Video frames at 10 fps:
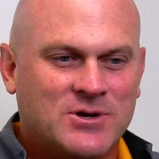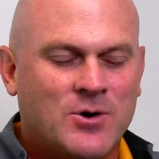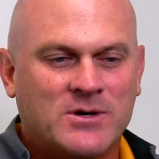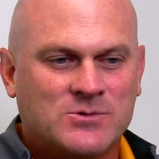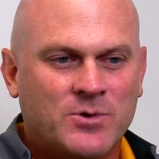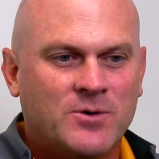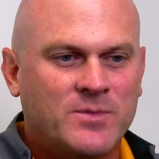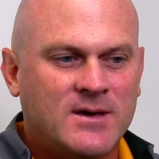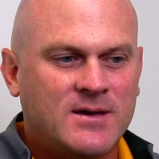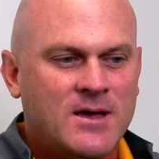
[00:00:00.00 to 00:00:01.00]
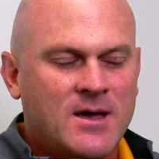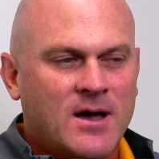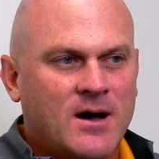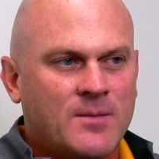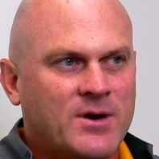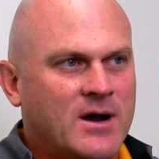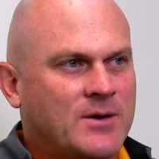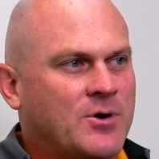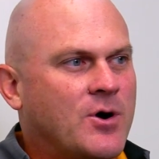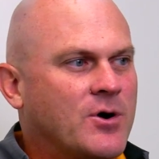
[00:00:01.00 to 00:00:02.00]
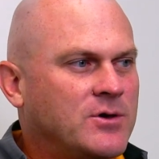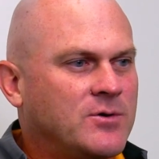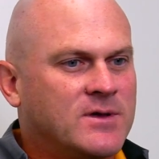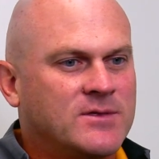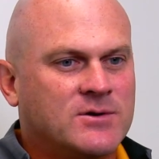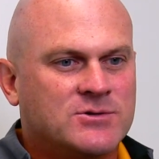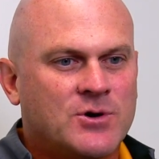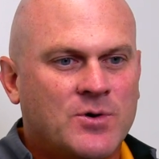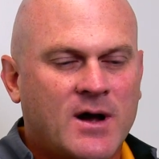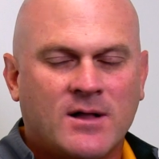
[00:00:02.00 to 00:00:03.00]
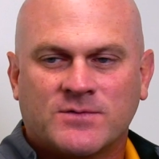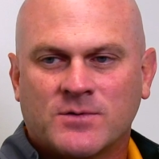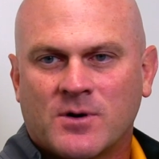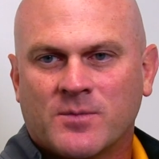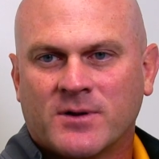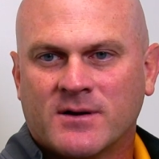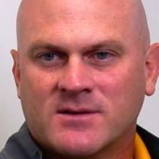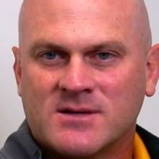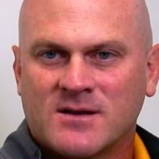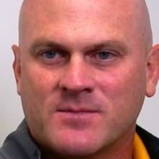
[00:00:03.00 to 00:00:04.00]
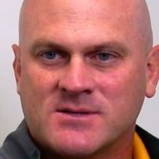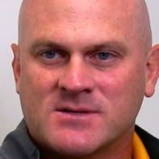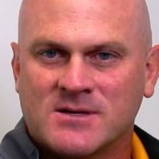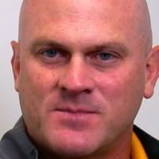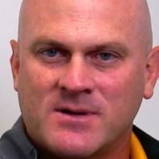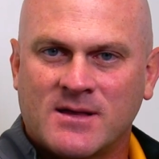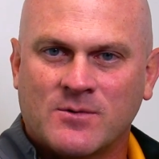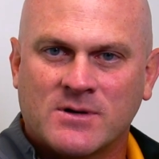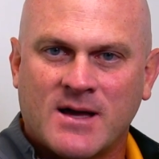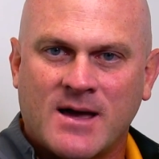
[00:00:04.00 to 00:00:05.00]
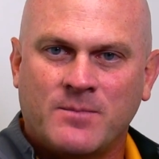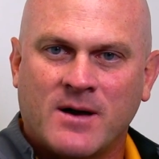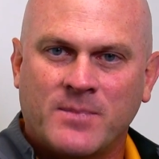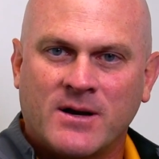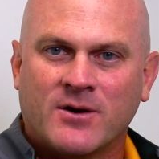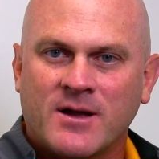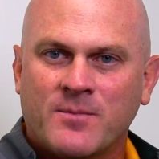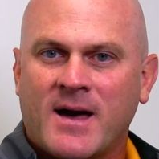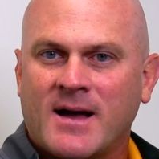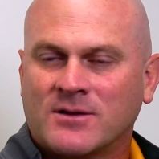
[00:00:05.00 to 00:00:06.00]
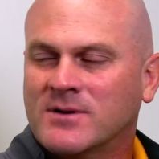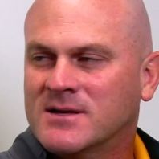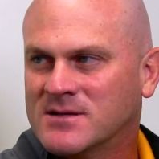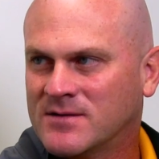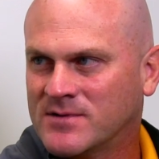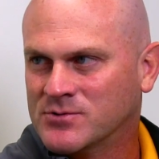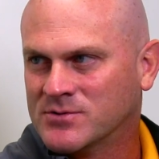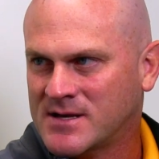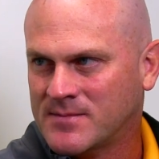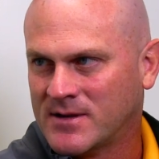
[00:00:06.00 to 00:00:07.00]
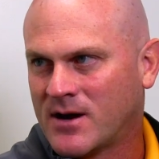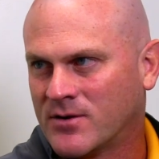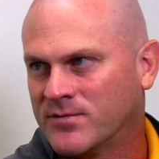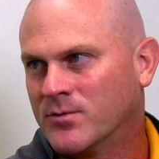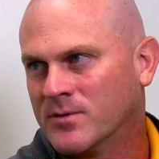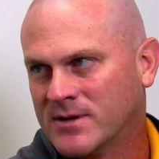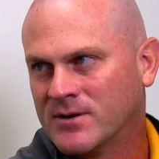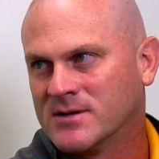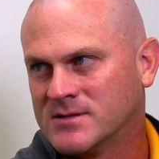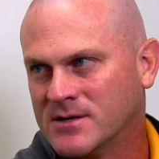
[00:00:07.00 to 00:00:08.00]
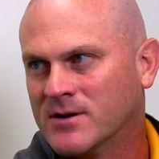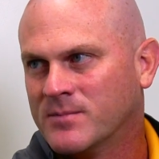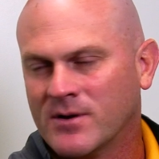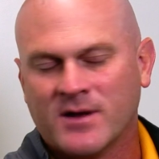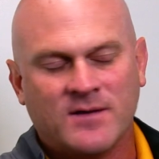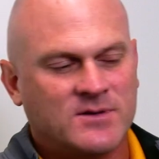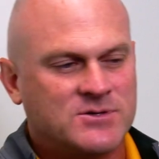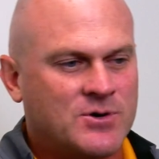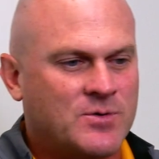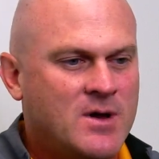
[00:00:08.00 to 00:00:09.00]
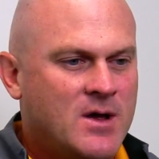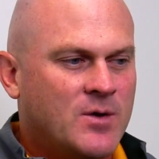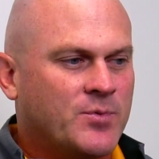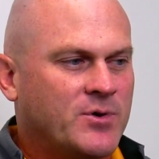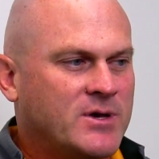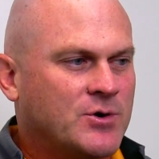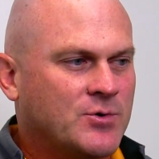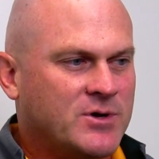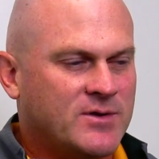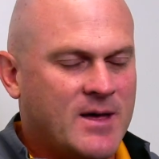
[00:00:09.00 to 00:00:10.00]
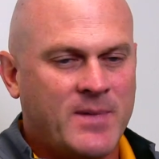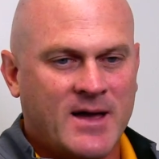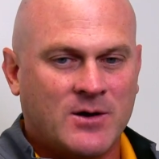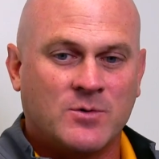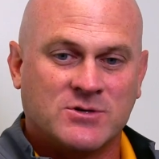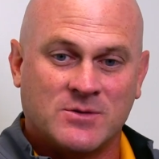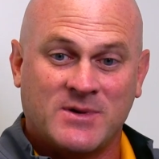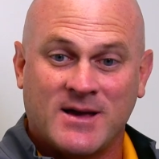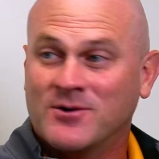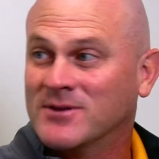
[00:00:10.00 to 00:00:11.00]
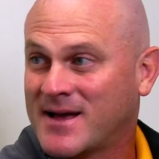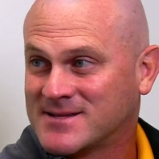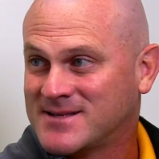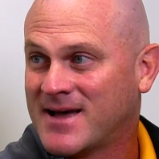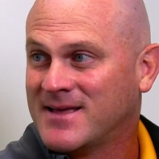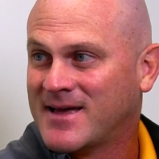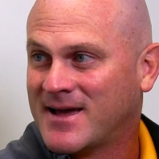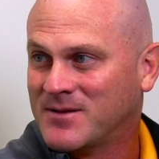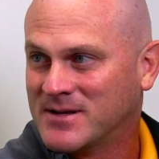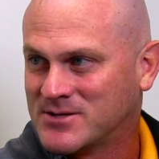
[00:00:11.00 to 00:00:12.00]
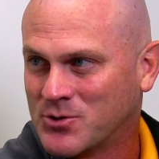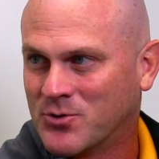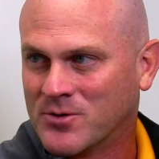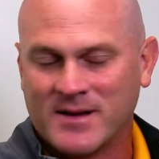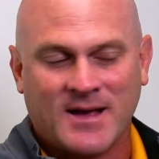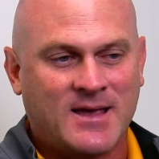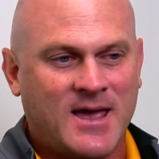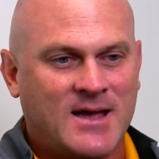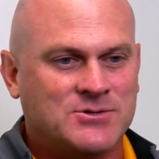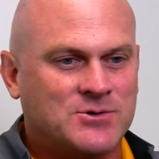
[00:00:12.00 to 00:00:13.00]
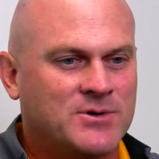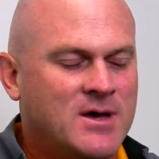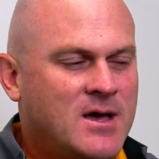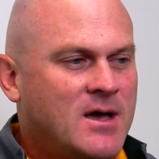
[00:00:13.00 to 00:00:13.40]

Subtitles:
It always will be. But I would argue that there's no college football player in the state of Mississippi that would had a bigger impact on his individual team than Connor Fordham did on us here at Belhaven. So pretty cool. You know, that banquet was to be held last night. They had a big storm. It got canceled.